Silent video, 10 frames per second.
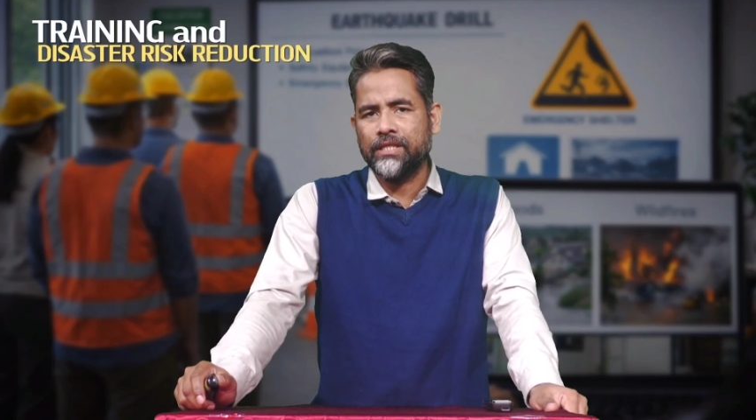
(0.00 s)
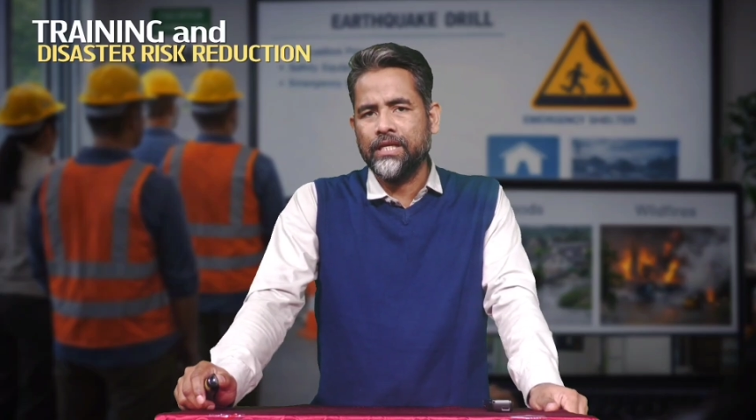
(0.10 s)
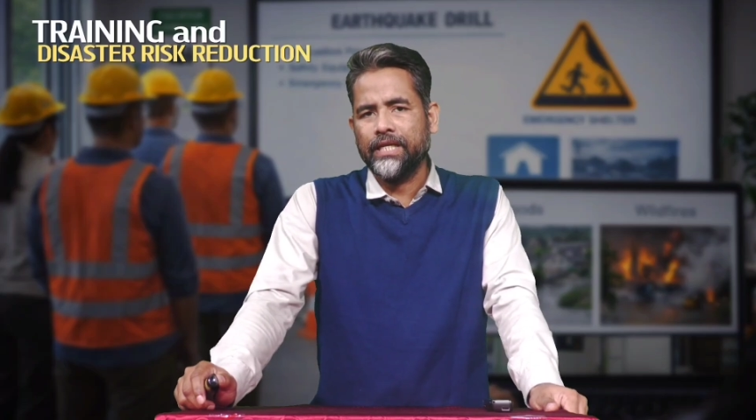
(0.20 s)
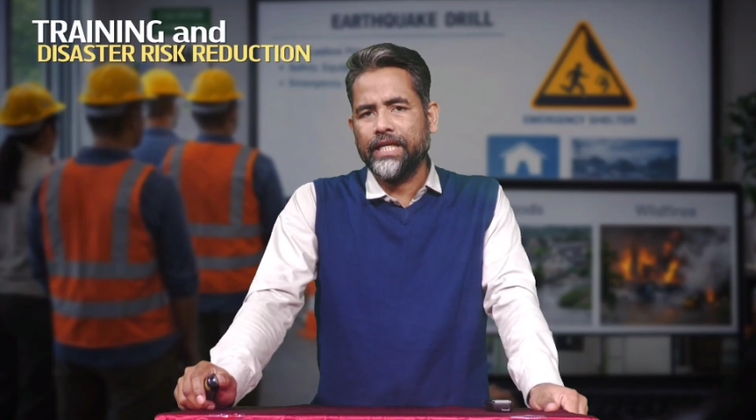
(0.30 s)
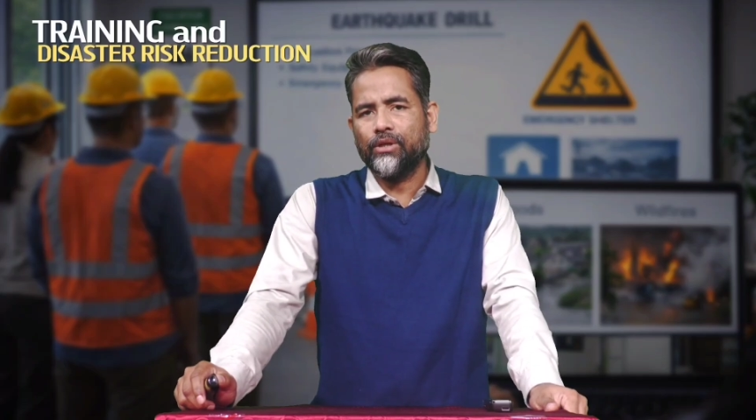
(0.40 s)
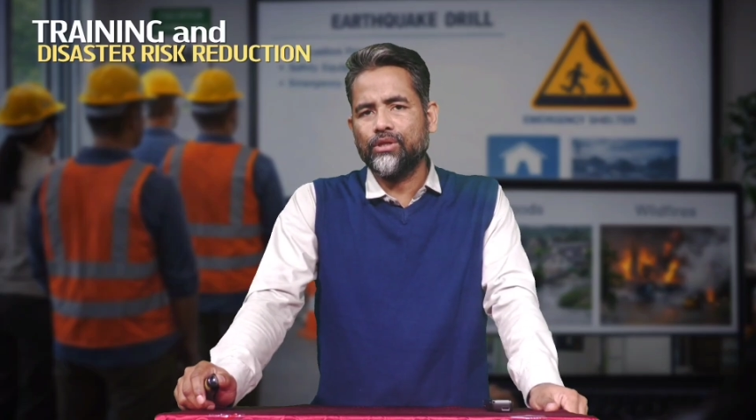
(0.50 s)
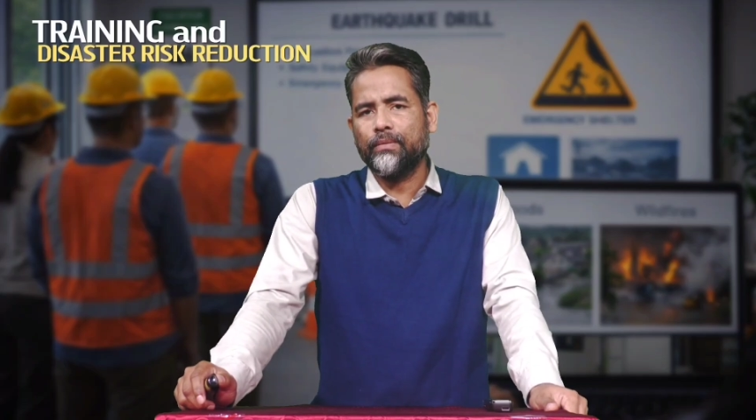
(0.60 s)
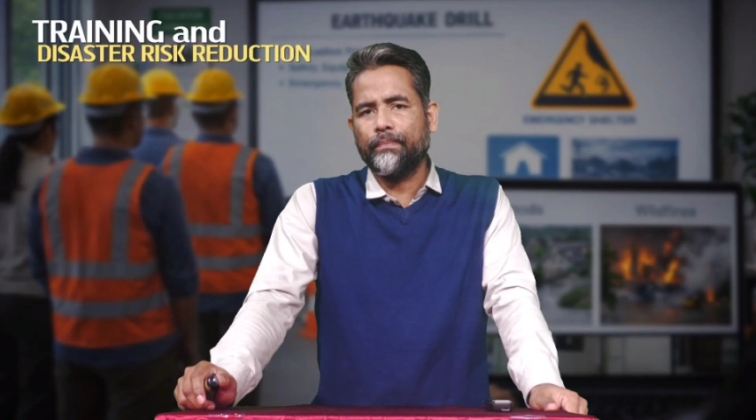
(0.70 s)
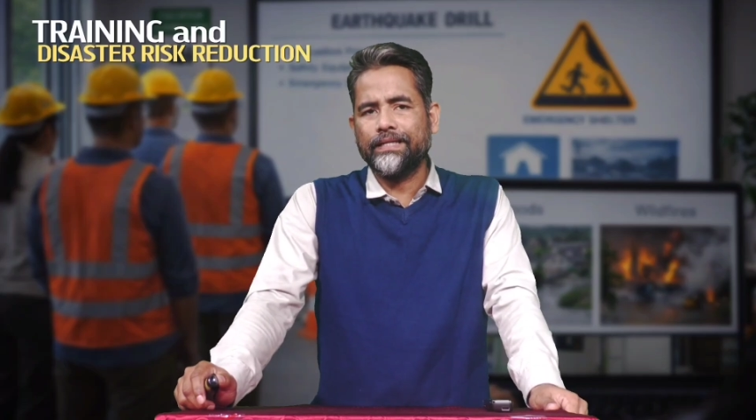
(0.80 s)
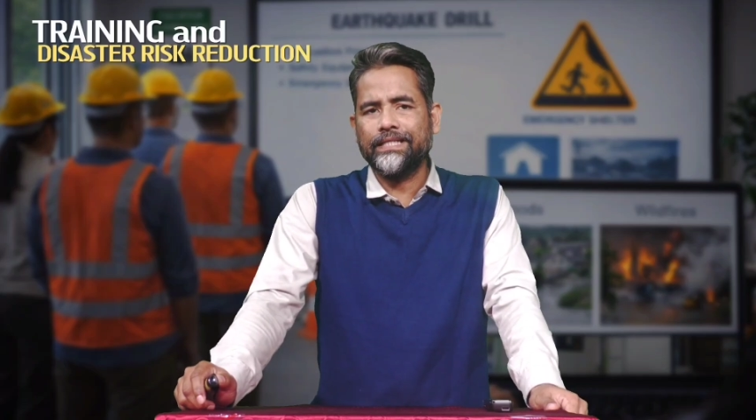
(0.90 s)
it also
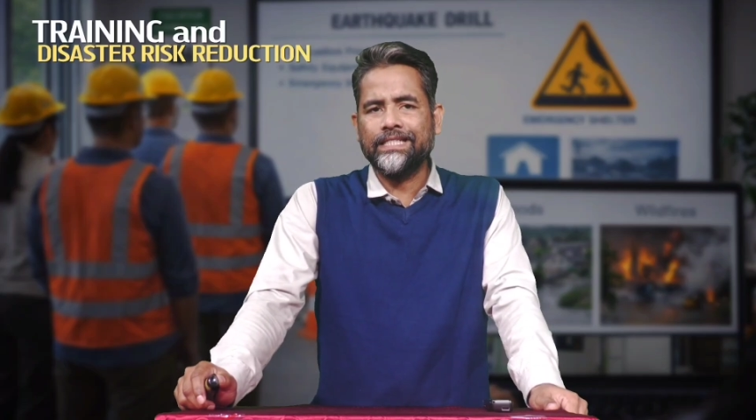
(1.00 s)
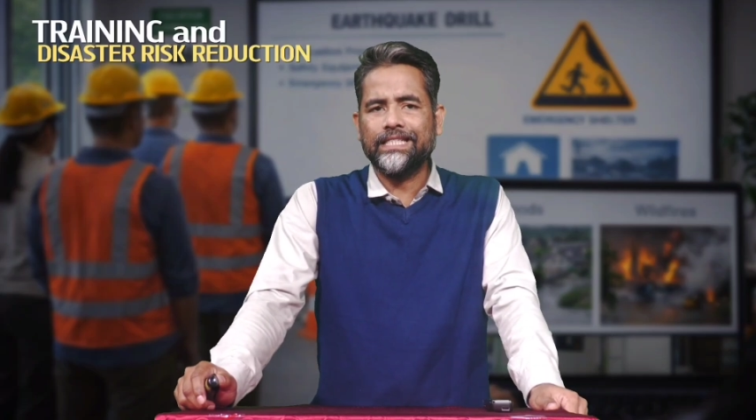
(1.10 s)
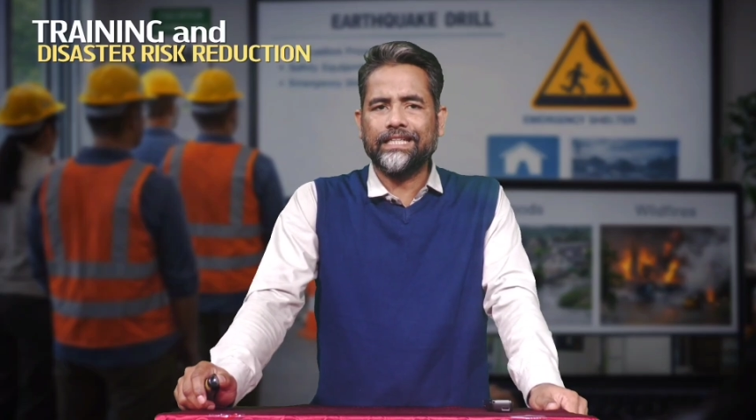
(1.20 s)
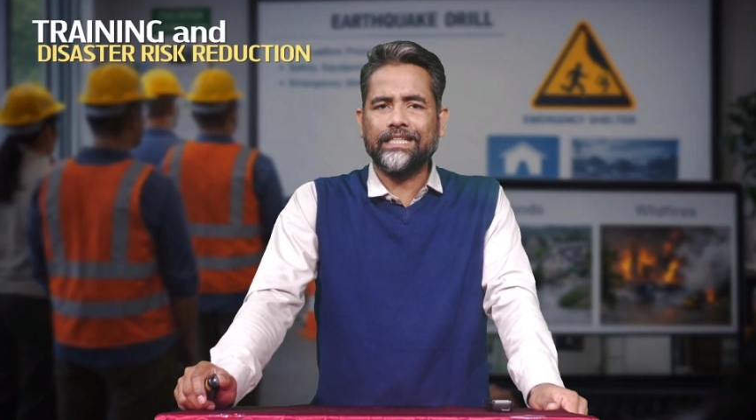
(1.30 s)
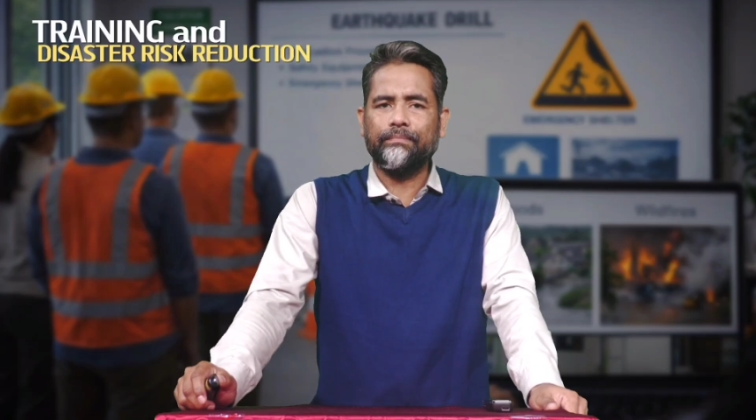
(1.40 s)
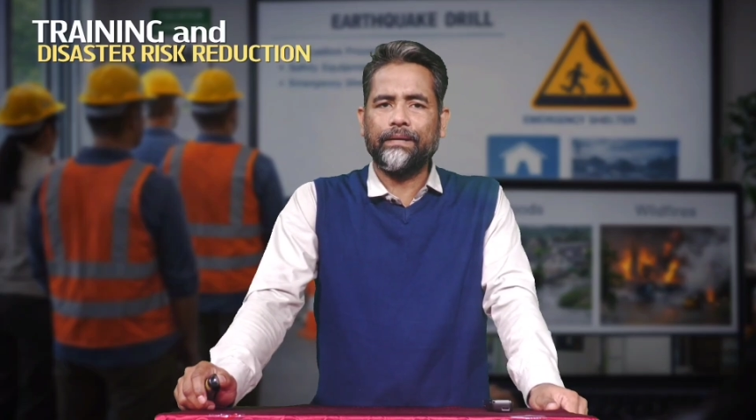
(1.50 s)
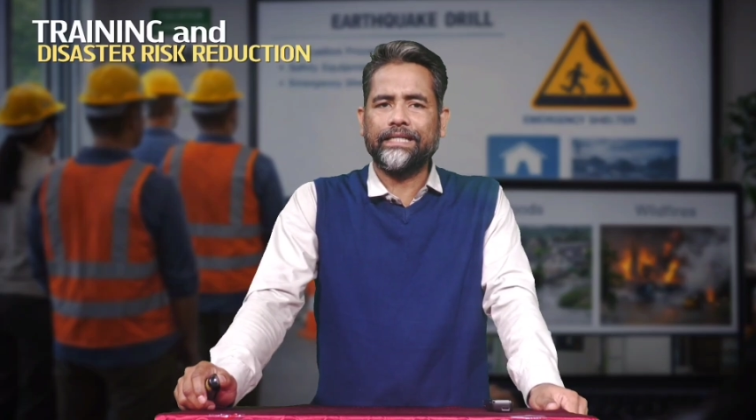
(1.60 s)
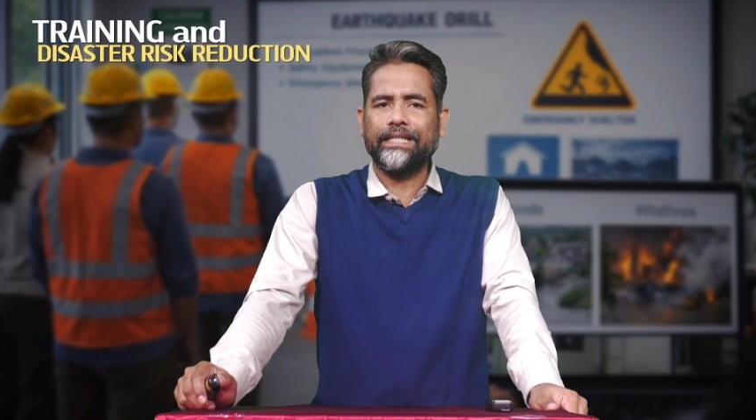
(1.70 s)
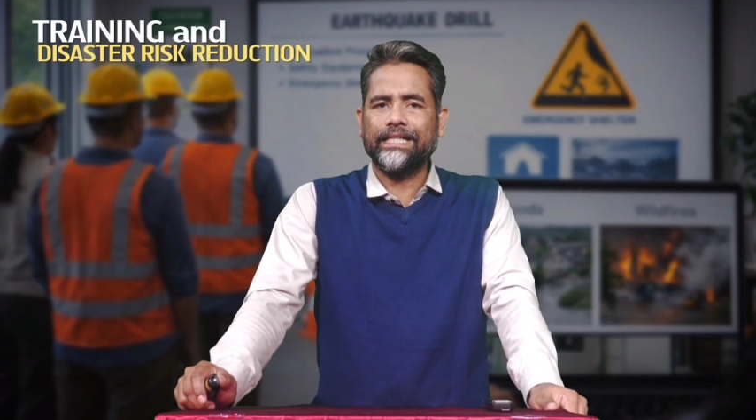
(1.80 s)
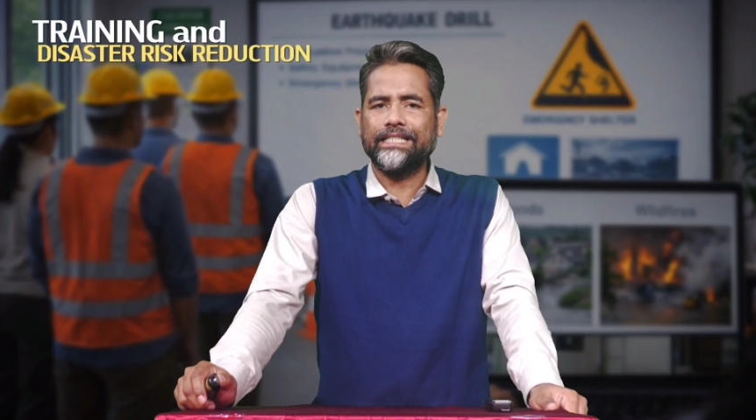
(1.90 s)
presents certain
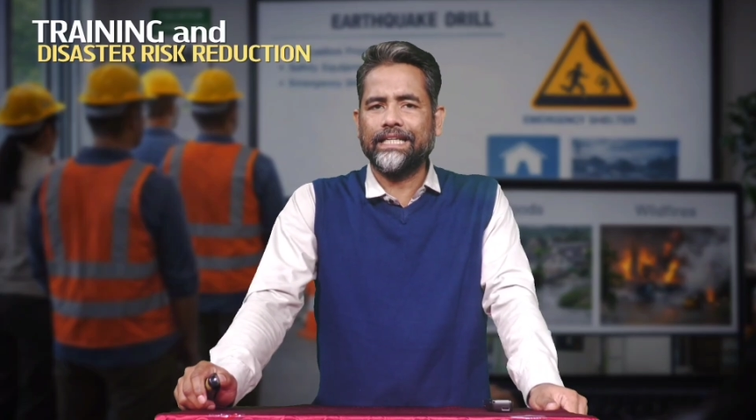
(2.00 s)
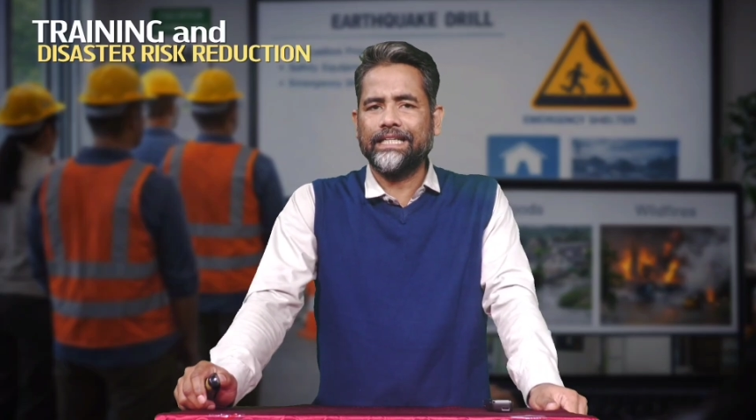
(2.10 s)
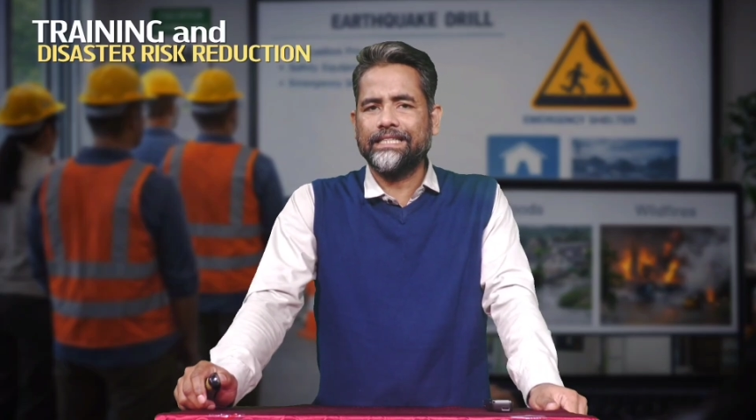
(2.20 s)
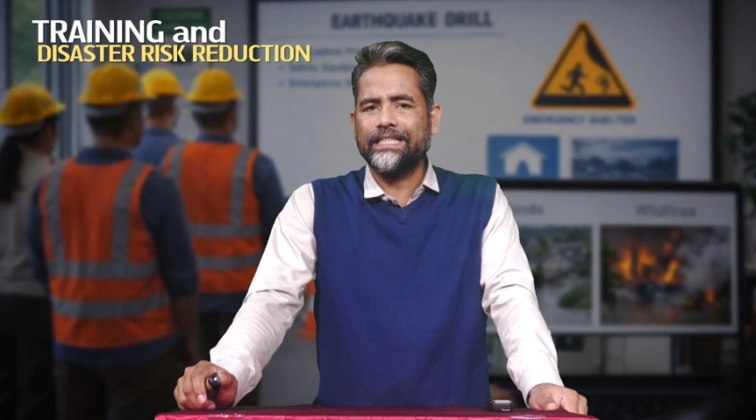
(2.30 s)
practical challenges